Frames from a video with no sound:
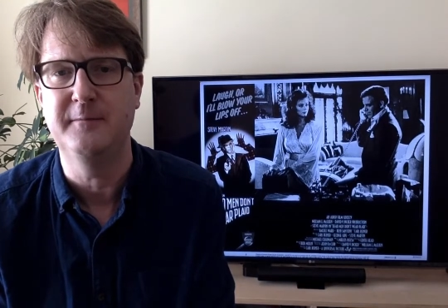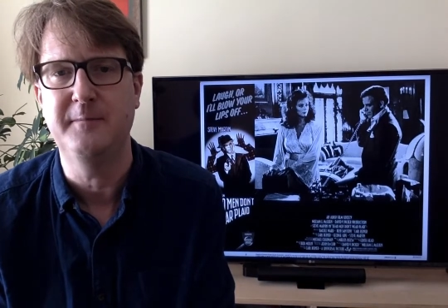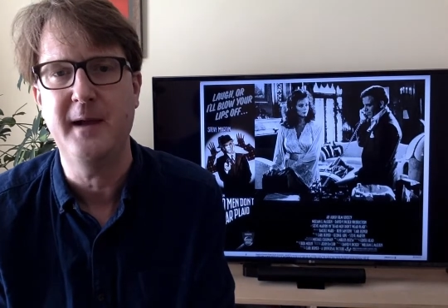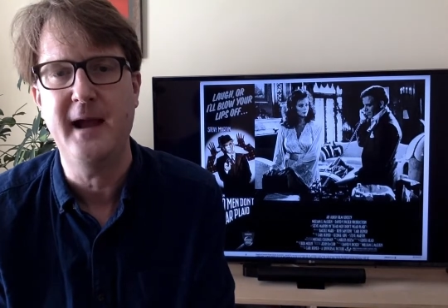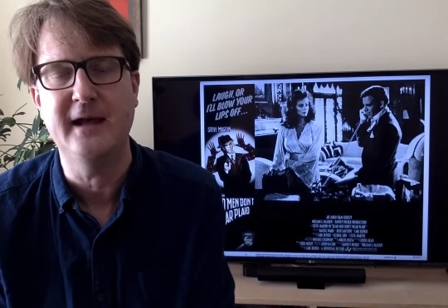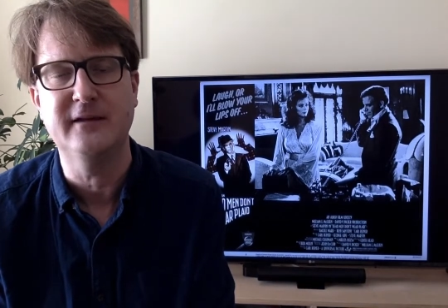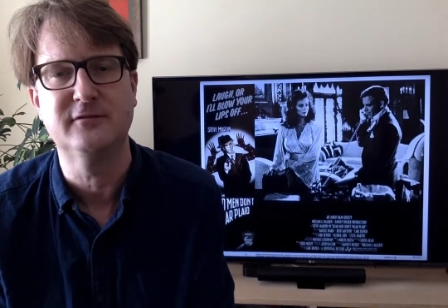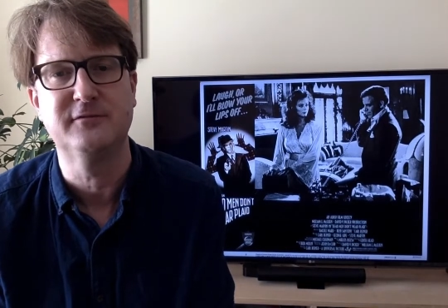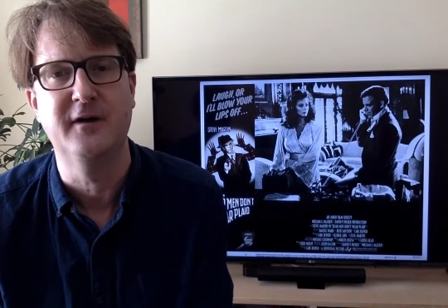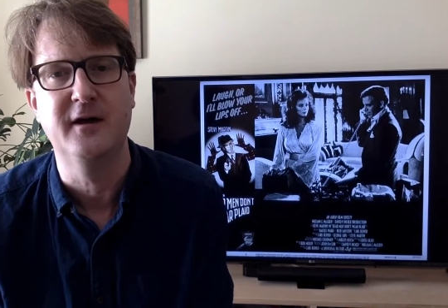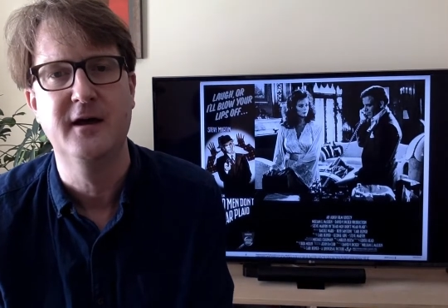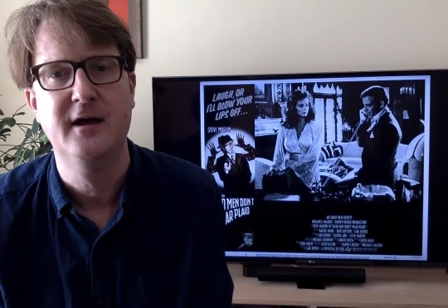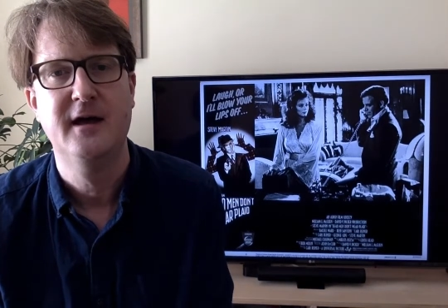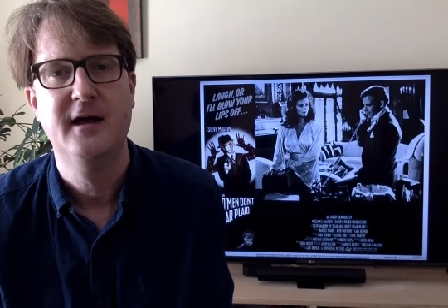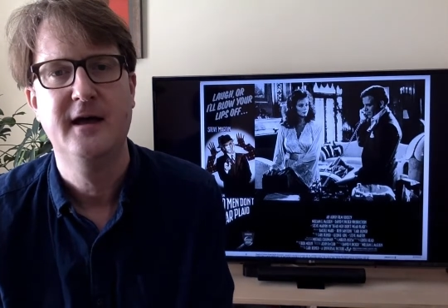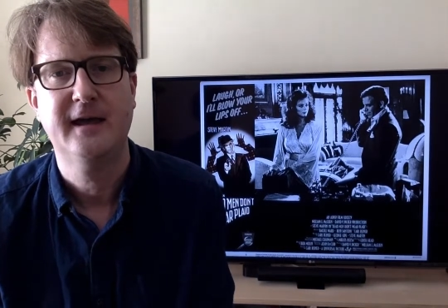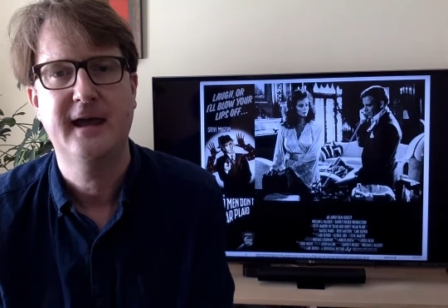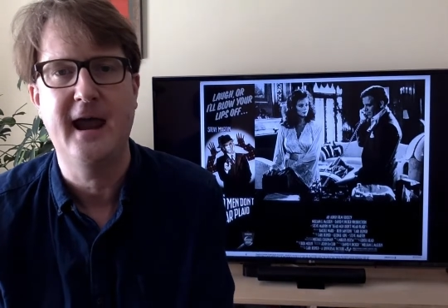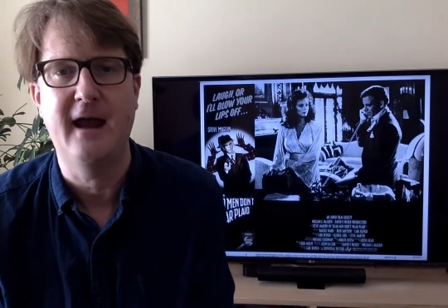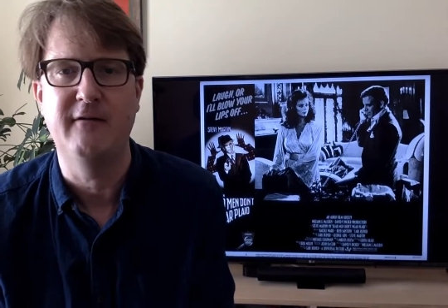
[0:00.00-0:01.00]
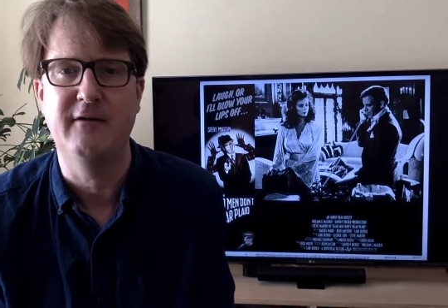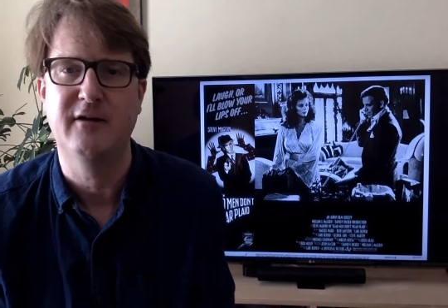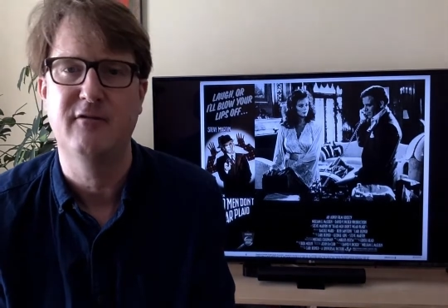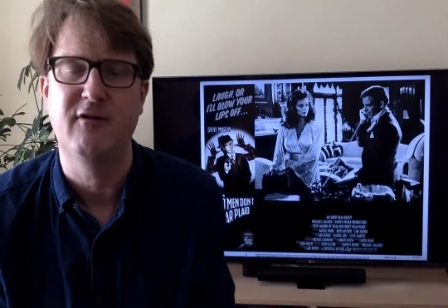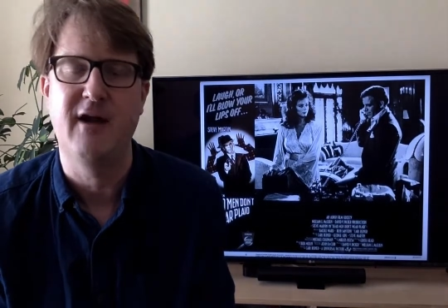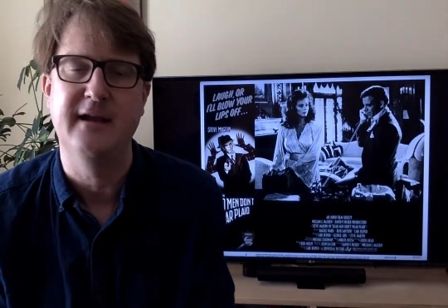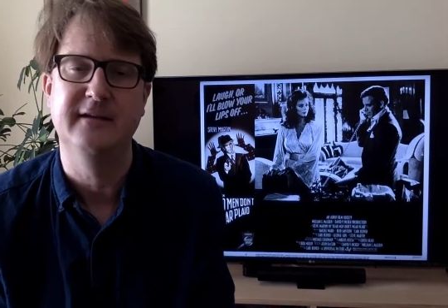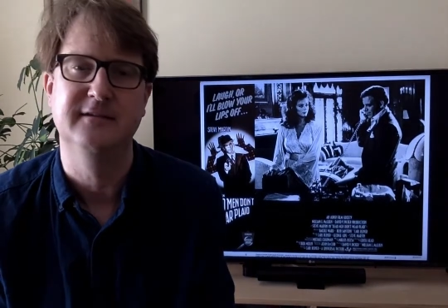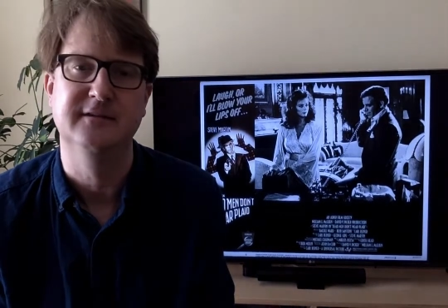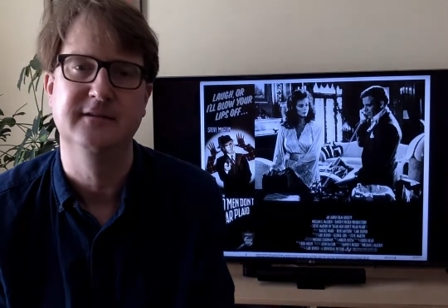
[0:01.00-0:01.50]
past for Cary
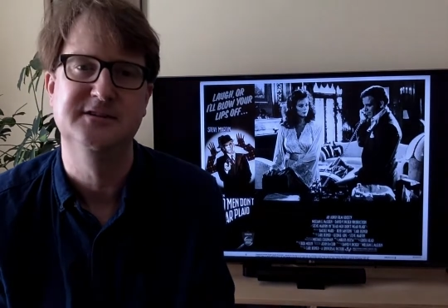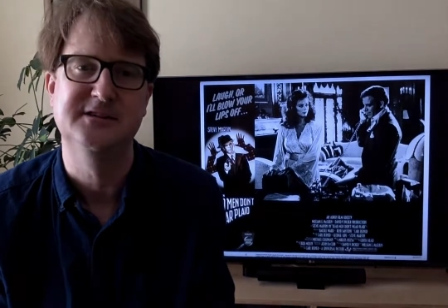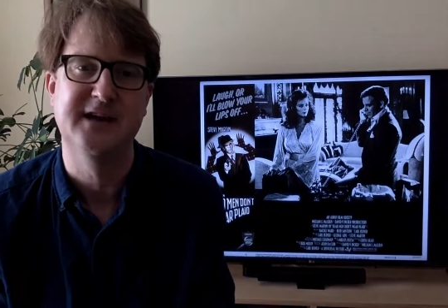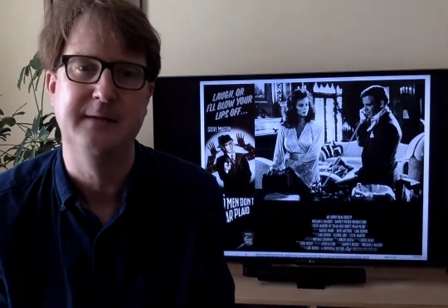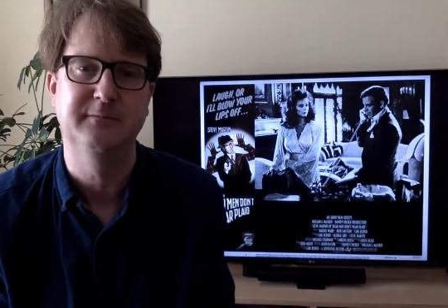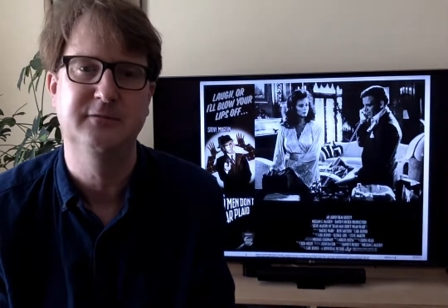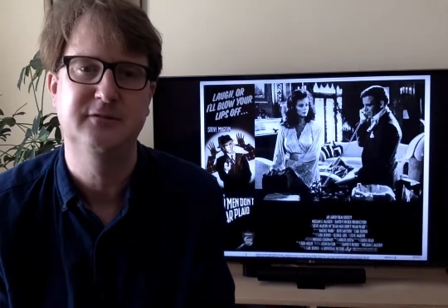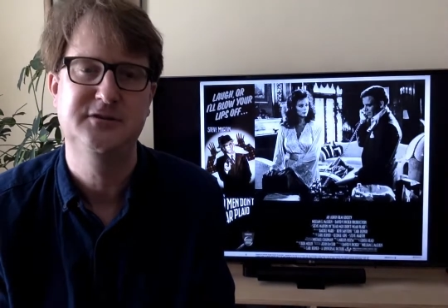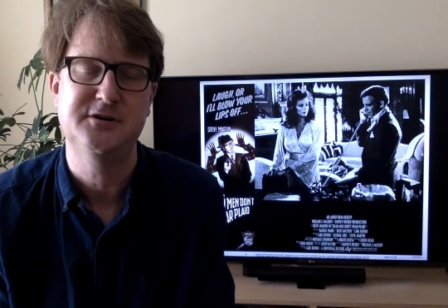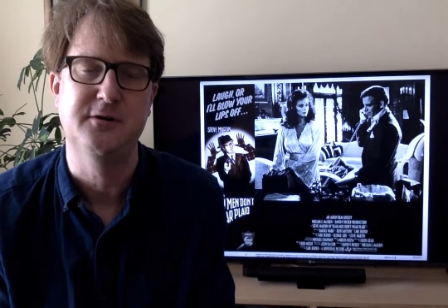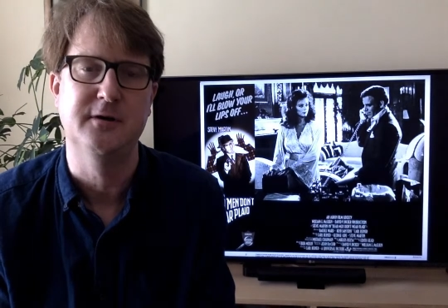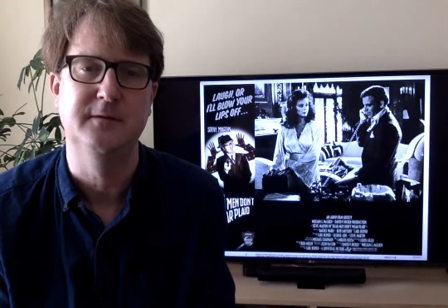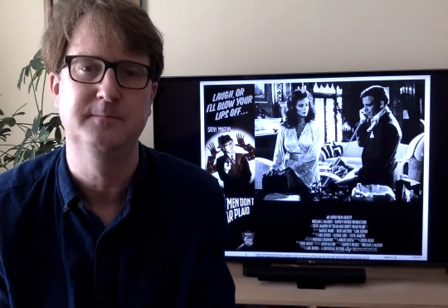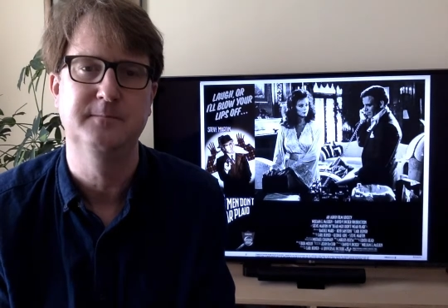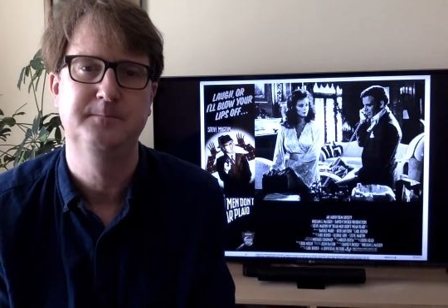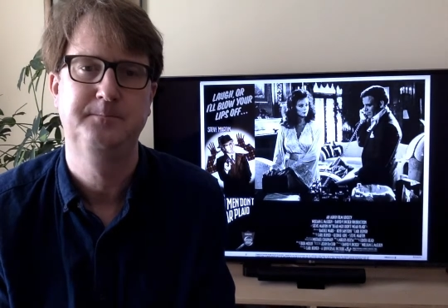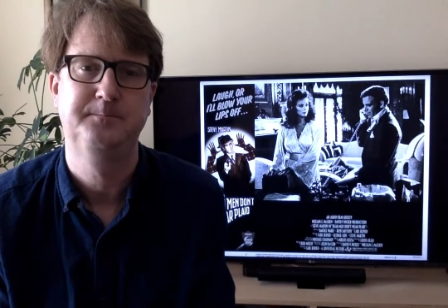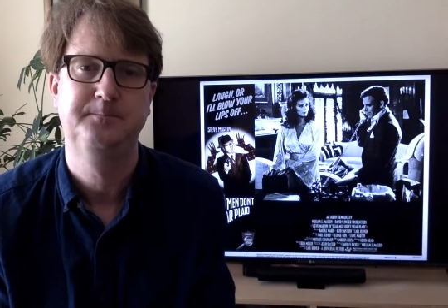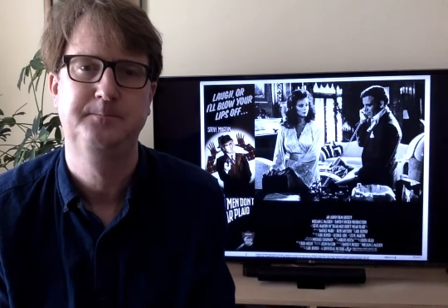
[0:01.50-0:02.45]
Grant and James Stewart.